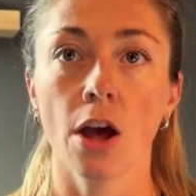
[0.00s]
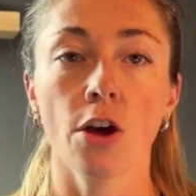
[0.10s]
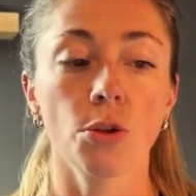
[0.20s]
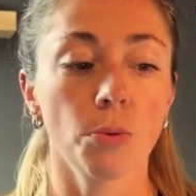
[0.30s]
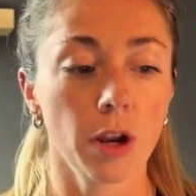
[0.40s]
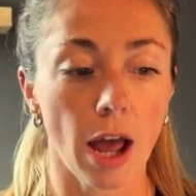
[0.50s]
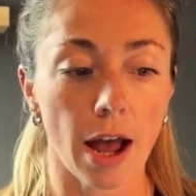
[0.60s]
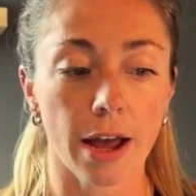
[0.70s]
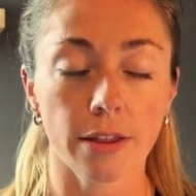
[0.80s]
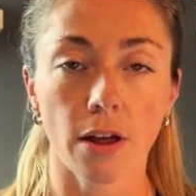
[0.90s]
The one
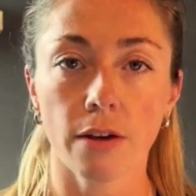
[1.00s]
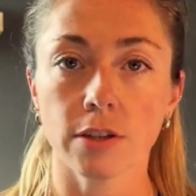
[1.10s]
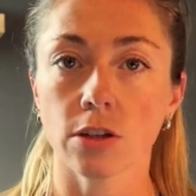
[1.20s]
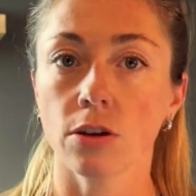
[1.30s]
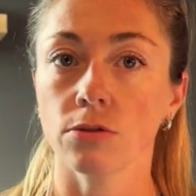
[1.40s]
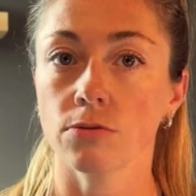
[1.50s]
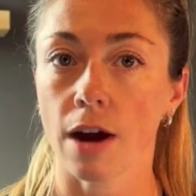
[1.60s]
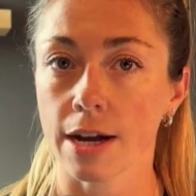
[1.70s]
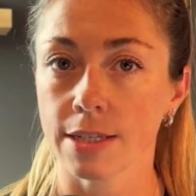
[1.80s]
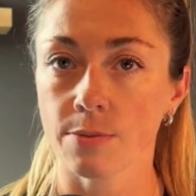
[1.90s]
I love is called
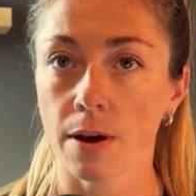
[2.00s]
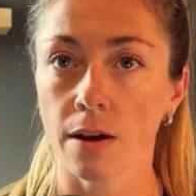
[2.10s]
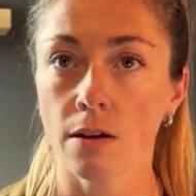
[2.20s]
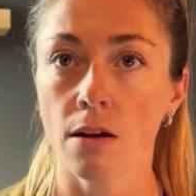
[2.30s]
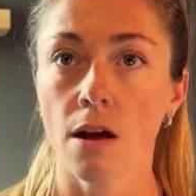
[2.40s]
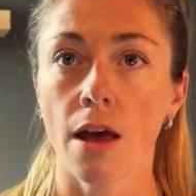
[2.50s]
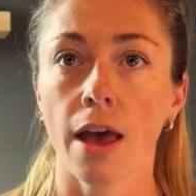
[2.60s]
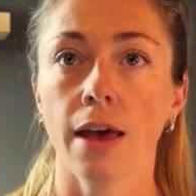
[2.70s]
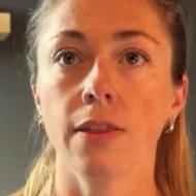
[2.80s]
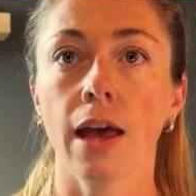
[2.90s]
RISEWELL,
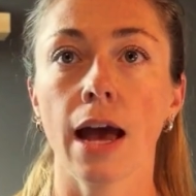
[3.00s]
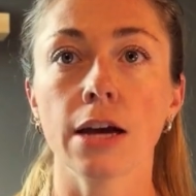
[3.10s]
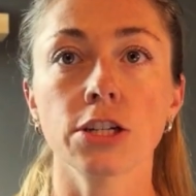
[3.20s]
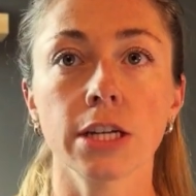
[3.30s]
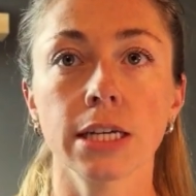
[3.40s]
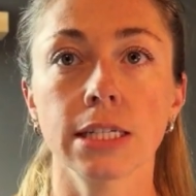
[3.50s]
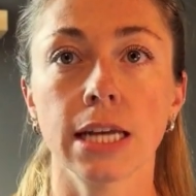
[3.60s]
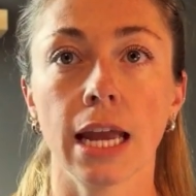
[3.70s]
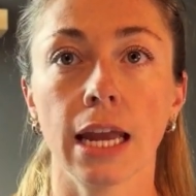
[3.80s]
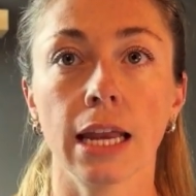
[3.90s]
and they actually
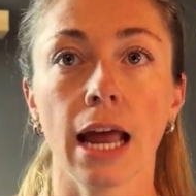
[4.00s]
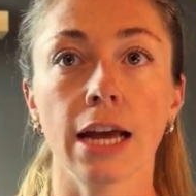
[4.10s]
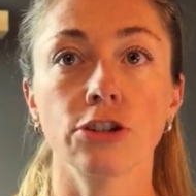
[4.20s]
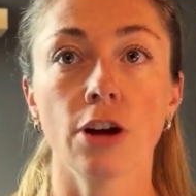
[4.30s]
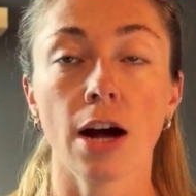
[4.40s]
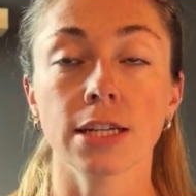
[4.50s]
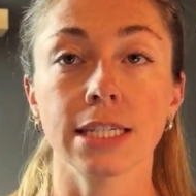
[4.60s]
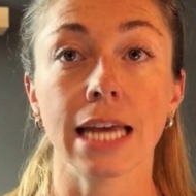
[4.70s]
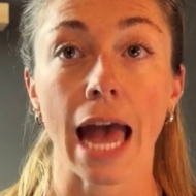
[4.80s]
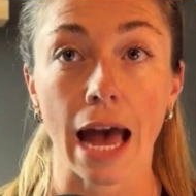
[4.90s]
contain
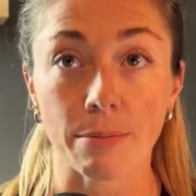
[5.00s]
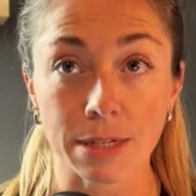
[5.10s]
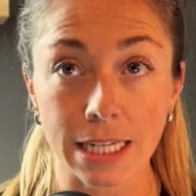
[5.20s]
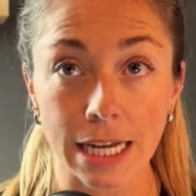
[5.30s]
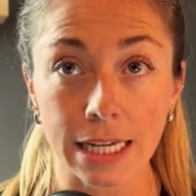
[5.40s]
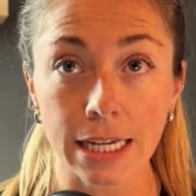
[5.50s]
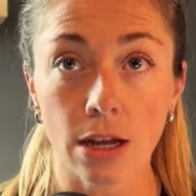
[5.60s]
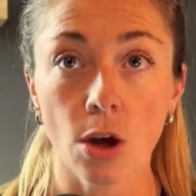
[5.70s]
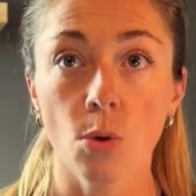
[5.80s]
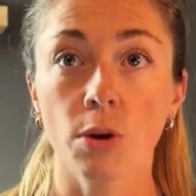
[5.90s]
hydroxyapatite,
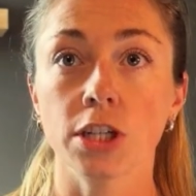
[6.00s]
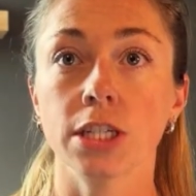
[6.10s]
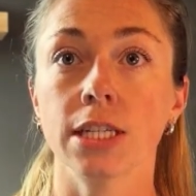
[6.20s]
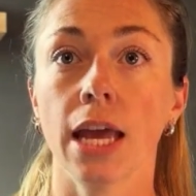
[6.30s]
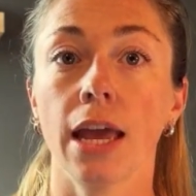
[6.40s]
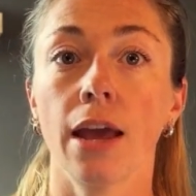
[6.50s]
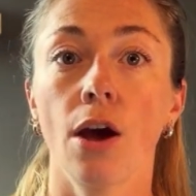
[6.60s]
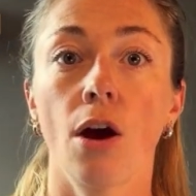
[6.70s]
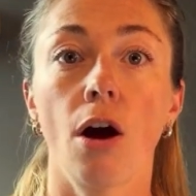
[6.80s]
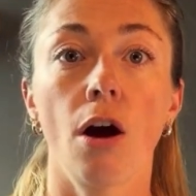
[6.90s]
which is a
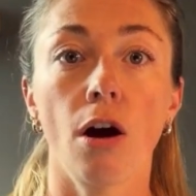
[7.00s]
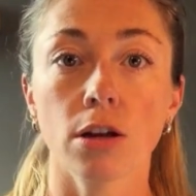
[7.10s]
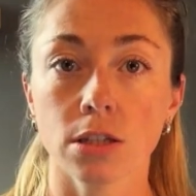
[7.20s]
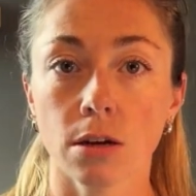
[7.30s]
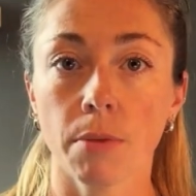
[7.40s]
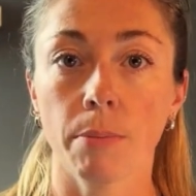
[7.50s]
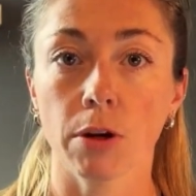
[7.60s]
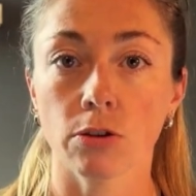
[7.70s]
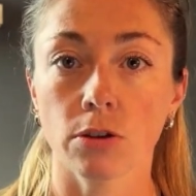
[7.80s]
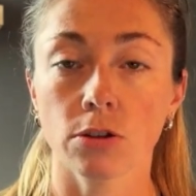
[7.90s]
awesome
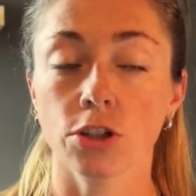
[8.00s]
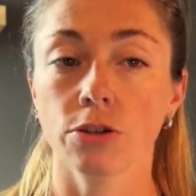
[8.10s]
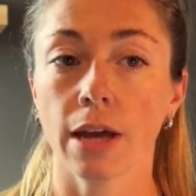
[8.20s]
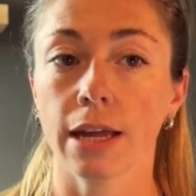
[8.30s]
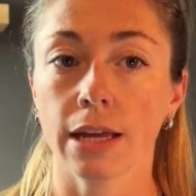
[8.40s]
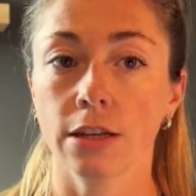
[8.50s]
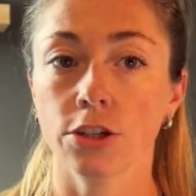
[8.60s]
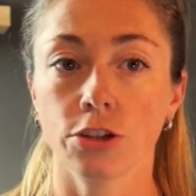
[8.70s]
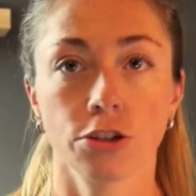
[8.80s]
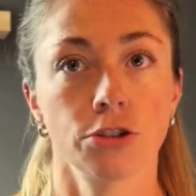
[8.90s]
mineral to get
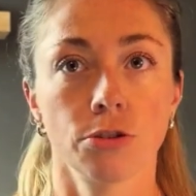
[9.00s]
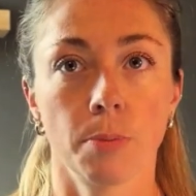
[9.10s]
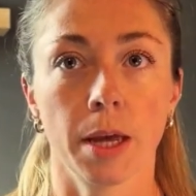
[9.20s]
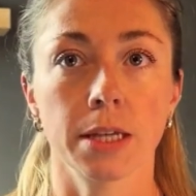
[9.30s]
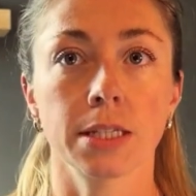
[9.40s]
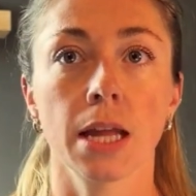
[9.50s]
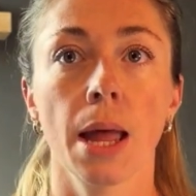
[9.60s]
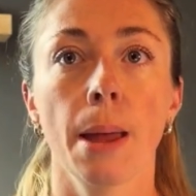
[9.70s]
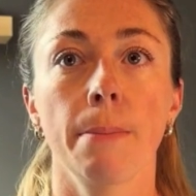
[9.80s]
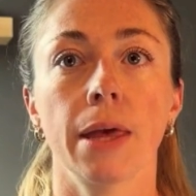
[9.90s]
into your toothpaste
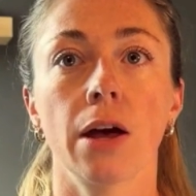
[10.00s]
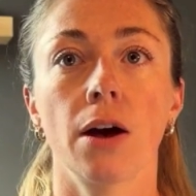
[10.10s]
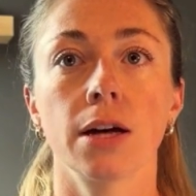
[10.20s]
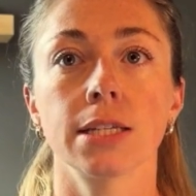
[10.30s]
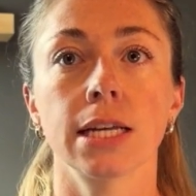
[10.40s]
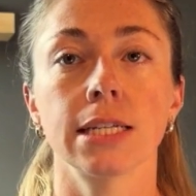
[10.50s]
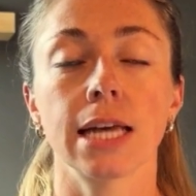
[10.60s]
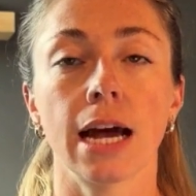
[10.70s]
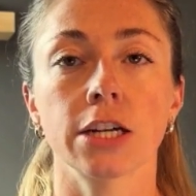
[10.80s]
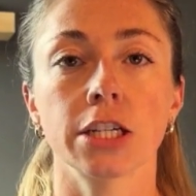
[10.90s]
because it's
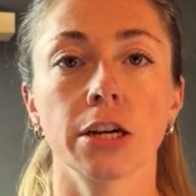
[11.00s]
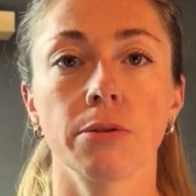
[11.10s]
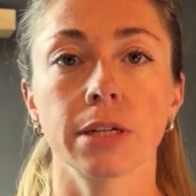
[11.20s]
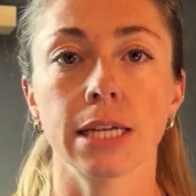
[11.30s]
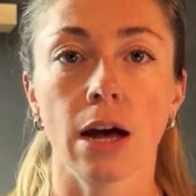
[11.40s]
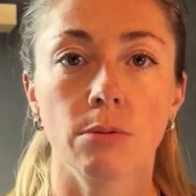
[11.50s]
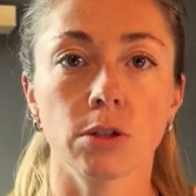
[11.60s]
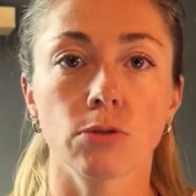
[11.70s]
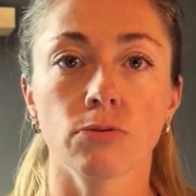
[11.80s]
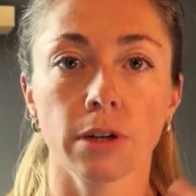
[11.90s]
actually going to help
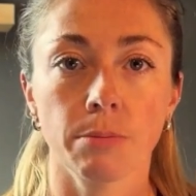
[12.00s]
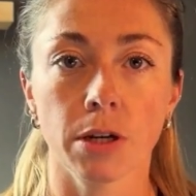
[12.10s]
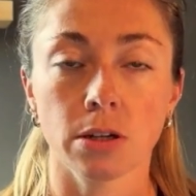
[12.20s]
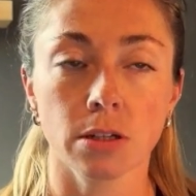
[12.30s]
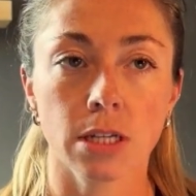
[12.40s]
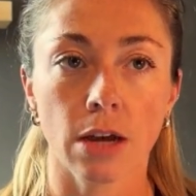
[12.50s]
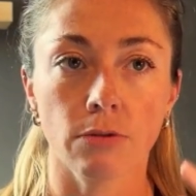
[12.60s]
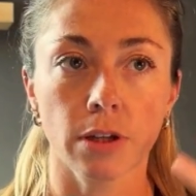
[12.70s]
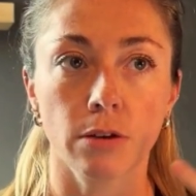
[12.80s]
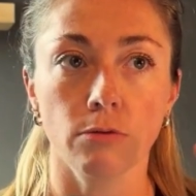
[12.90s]
to rebuild and
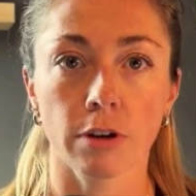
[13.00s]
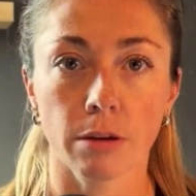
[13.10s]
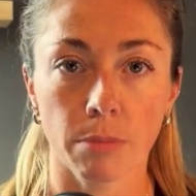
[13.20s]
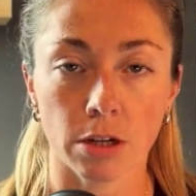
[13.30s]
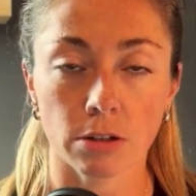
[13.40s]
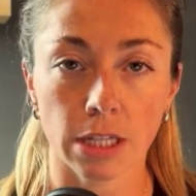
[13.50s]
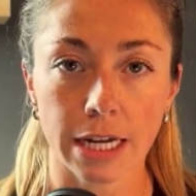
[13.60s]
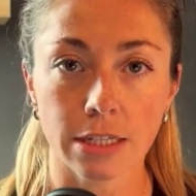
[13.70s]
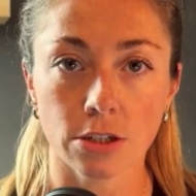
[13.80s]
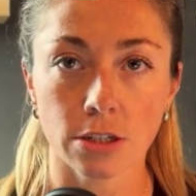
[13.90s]
really
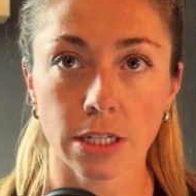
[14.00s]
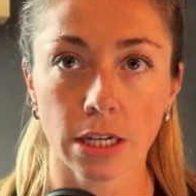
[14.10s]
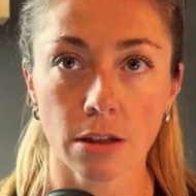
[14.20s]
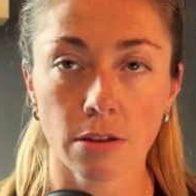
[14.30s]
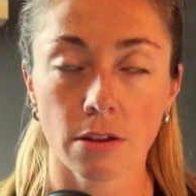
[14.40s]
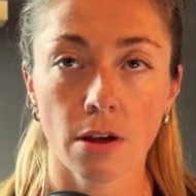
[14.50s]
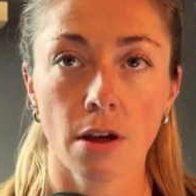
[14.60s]
remineralize your teeth